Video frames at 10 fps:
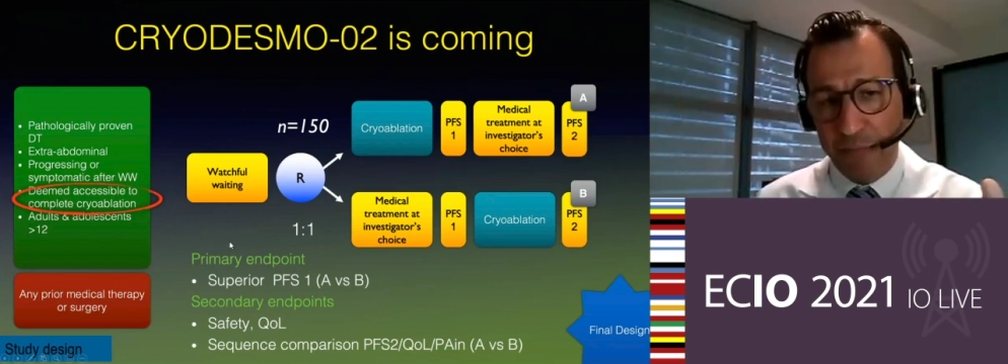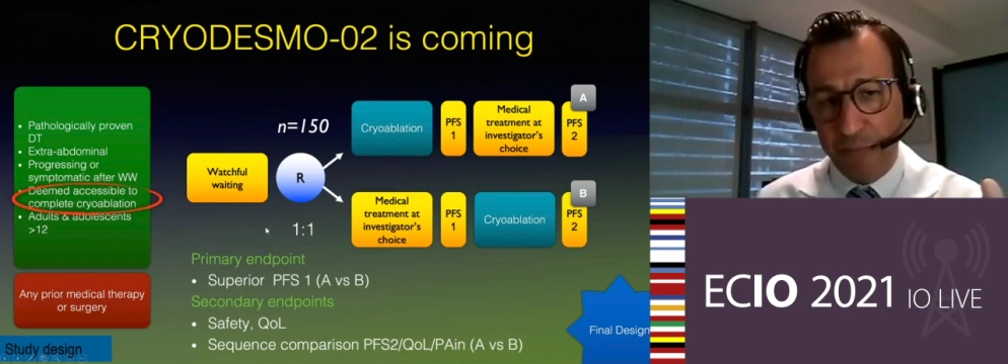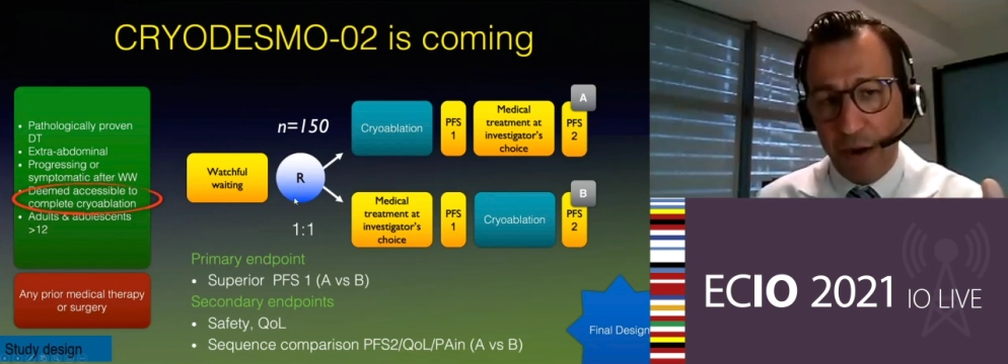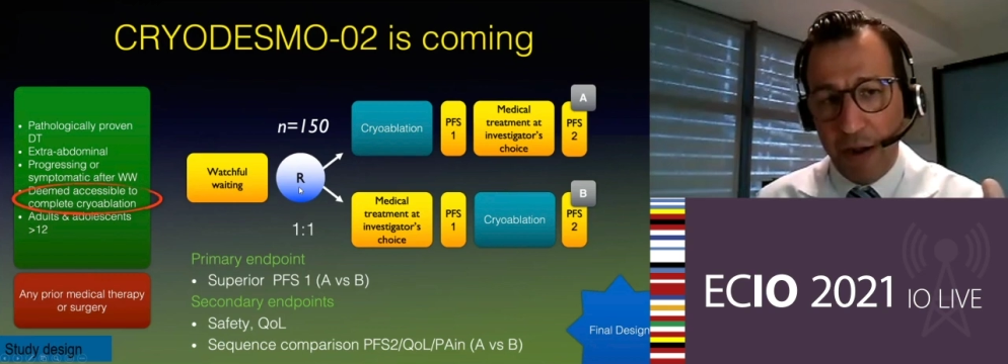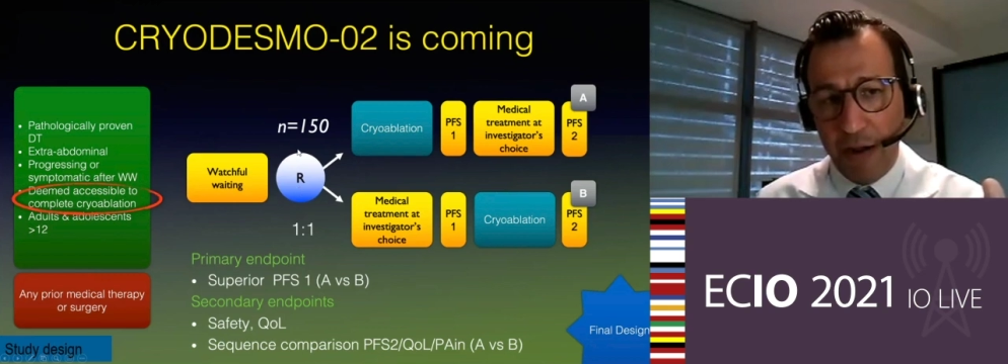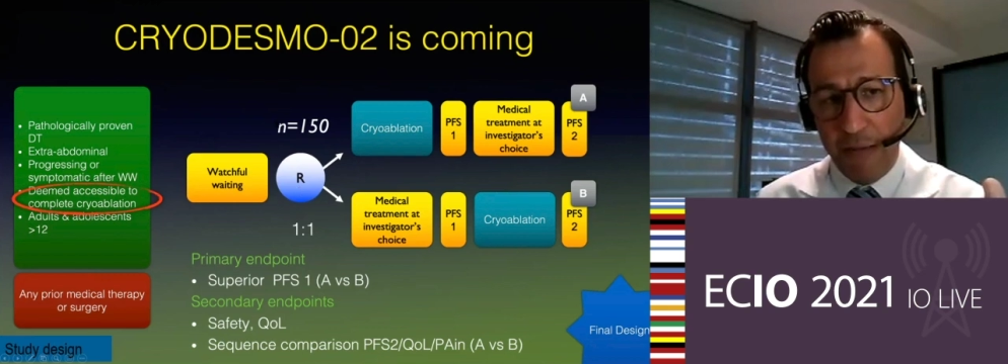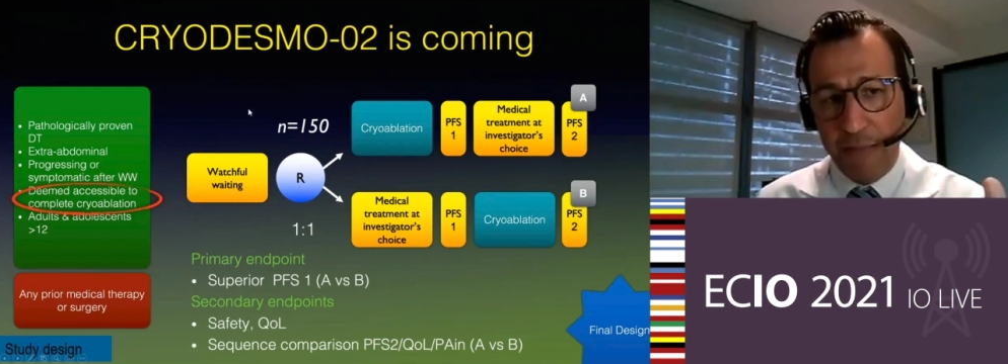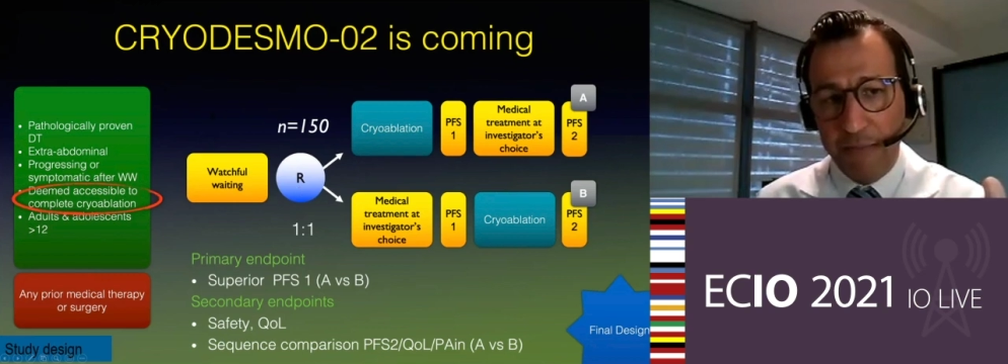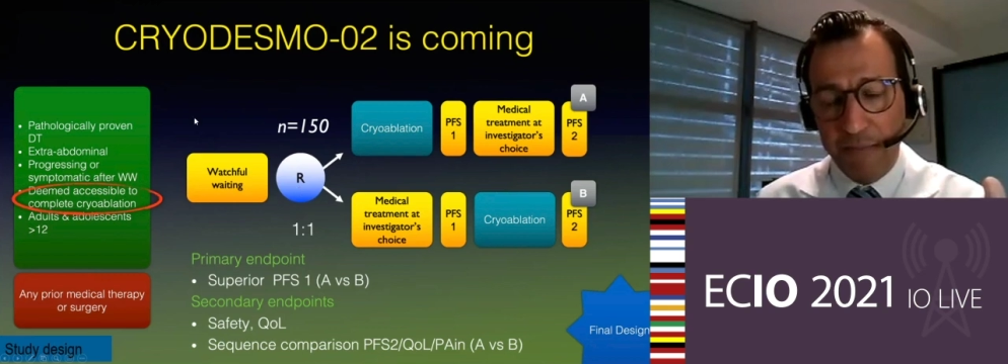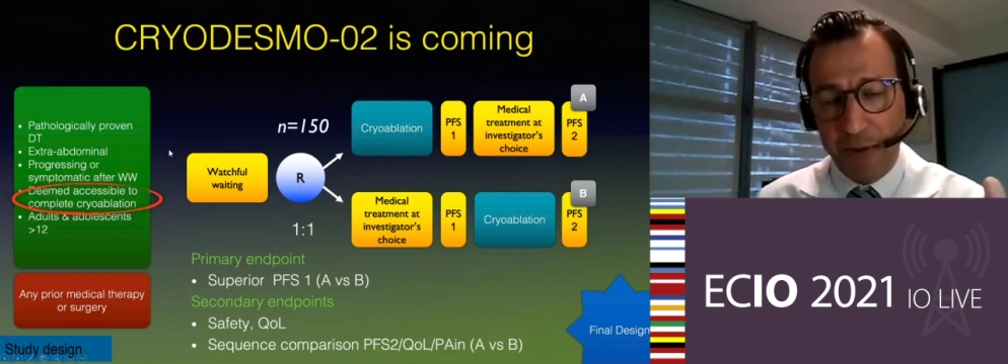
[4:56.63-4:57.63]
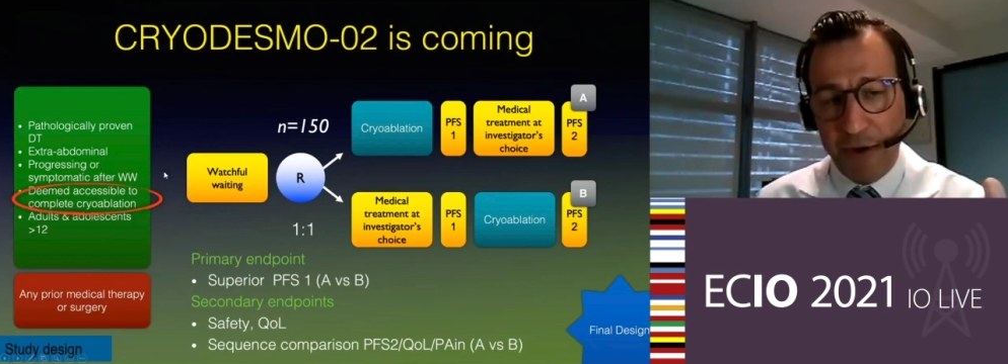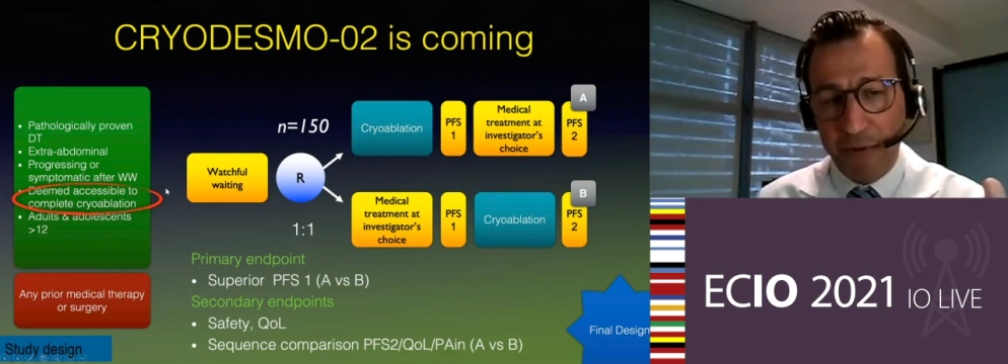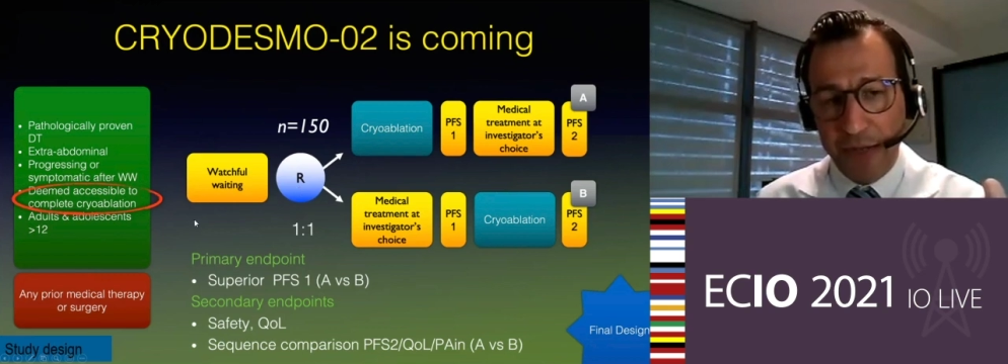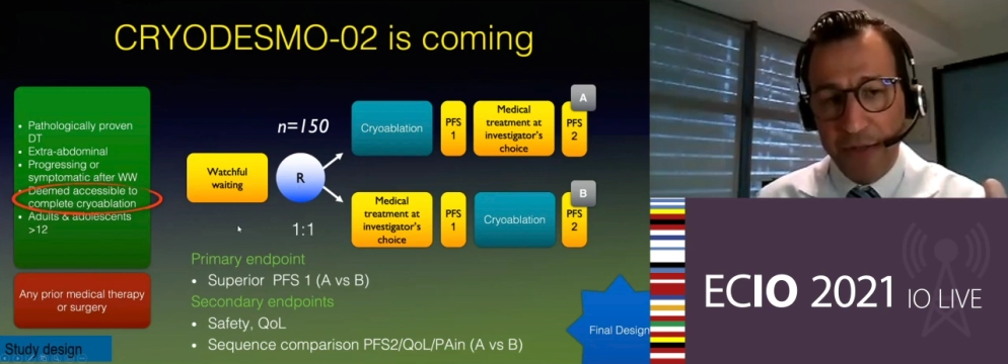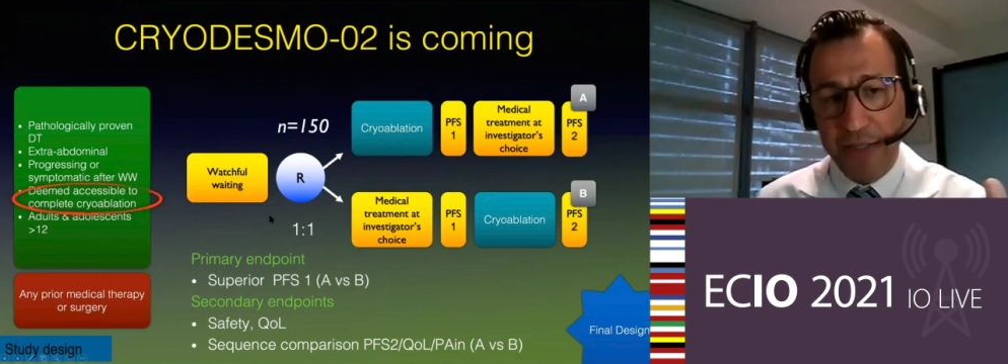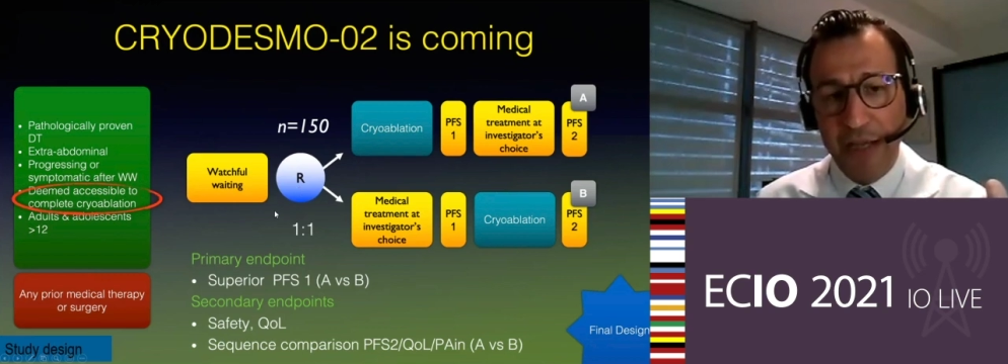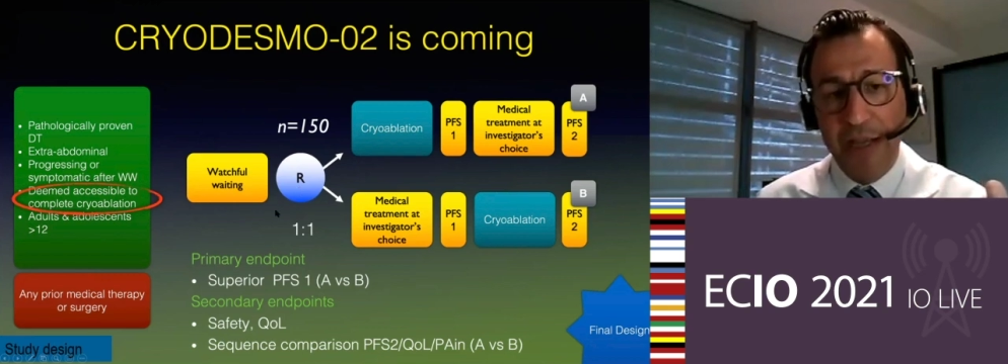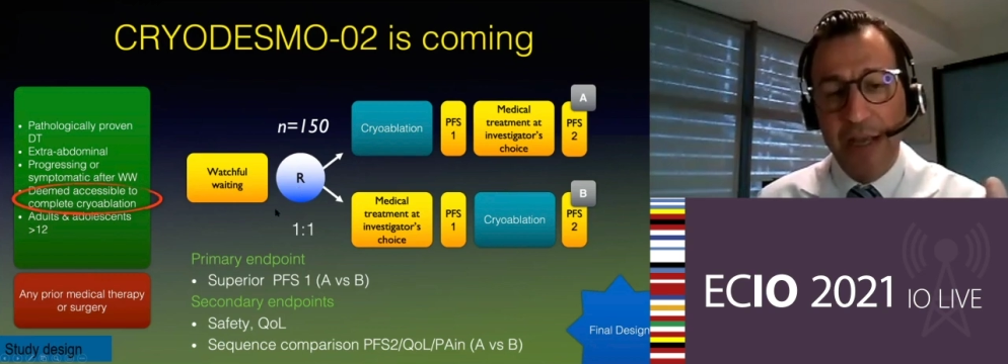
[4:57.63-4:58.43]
uh, period,